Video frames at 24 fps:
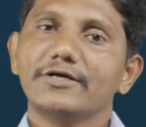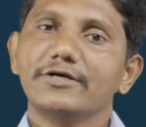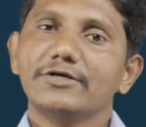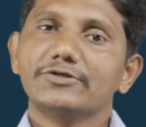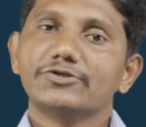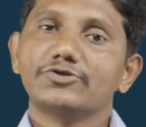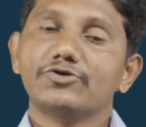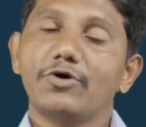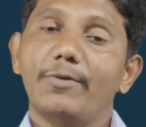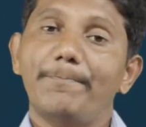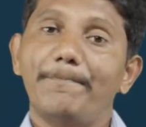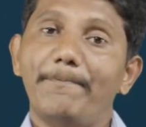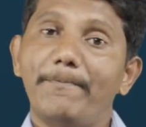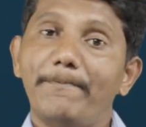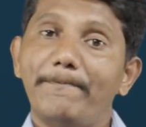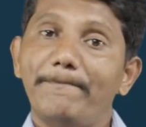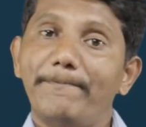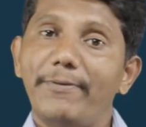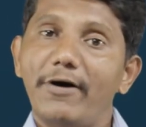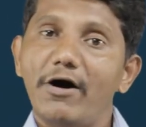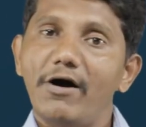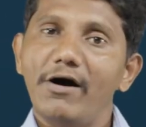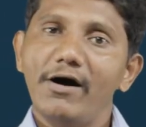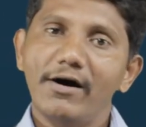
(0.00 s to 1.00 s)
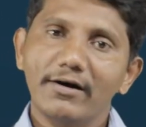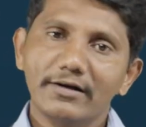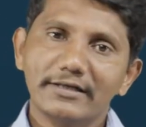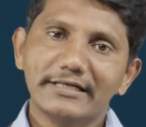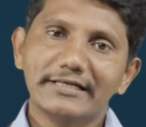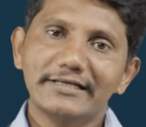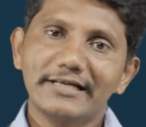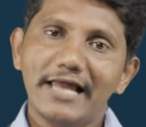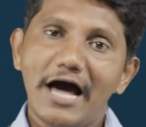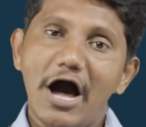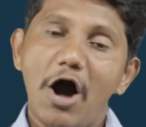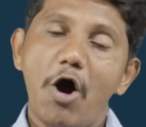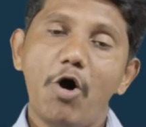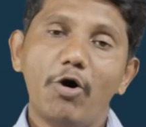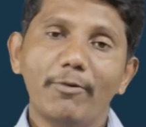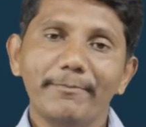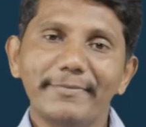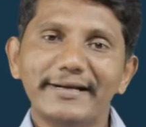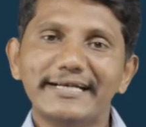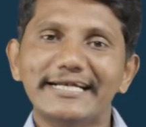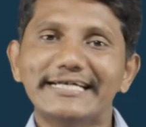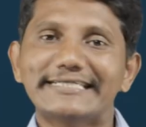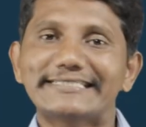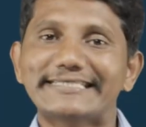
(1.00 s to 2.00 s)
So Paul, how
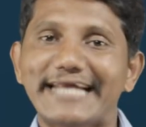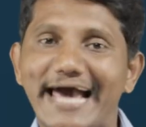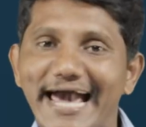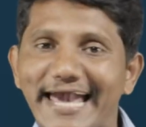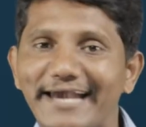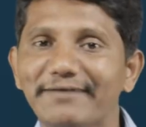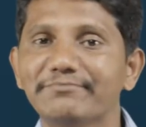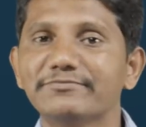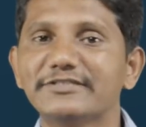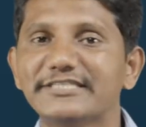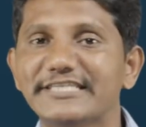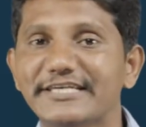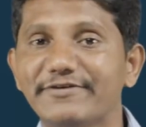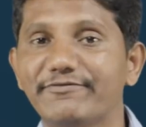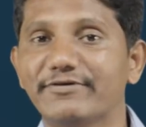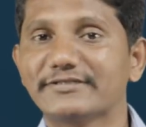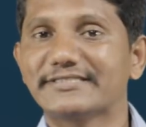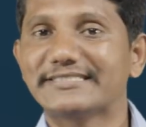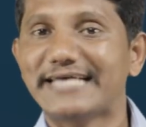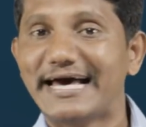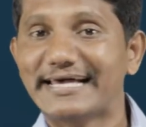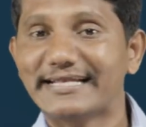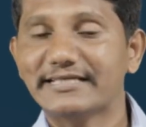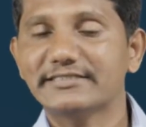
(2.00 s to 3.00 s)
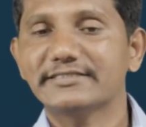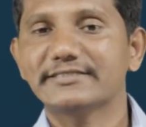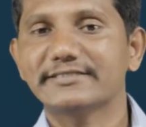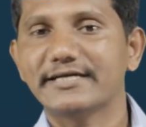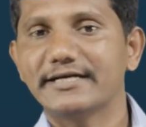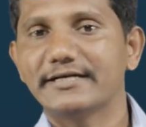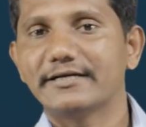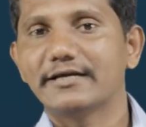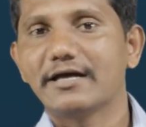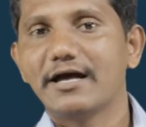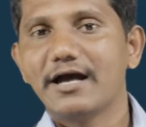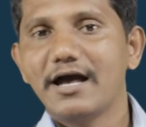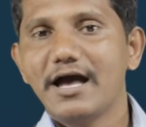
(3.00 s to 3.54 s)
many times he was arrested?